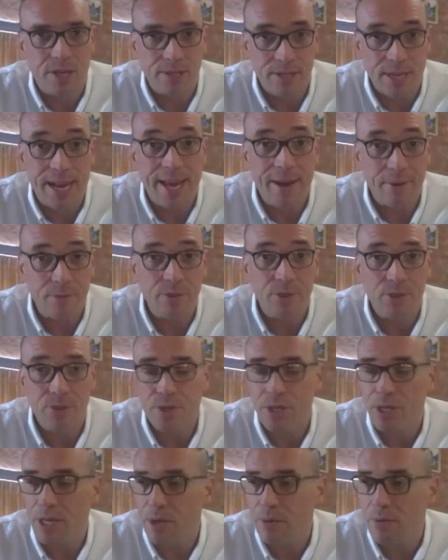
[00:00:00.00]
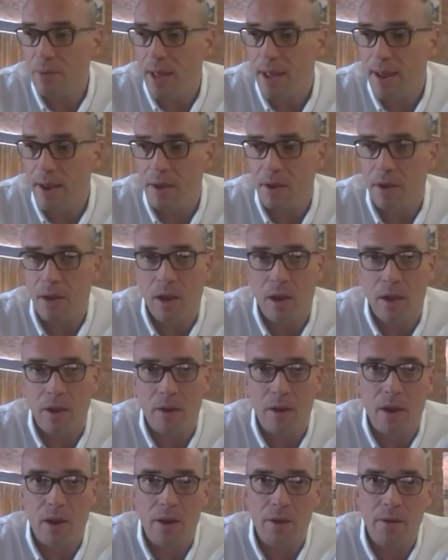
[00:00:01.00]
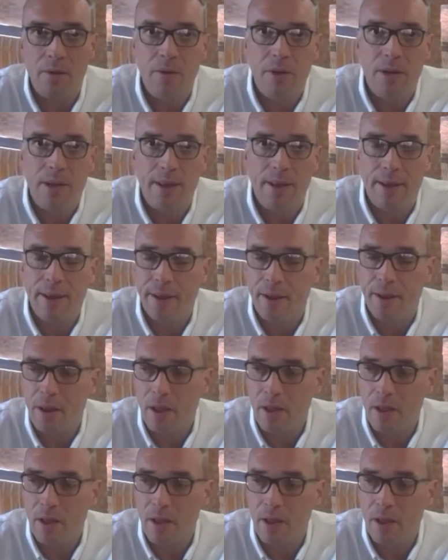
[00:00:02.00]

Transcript: has allowed us to do that, and and and uh,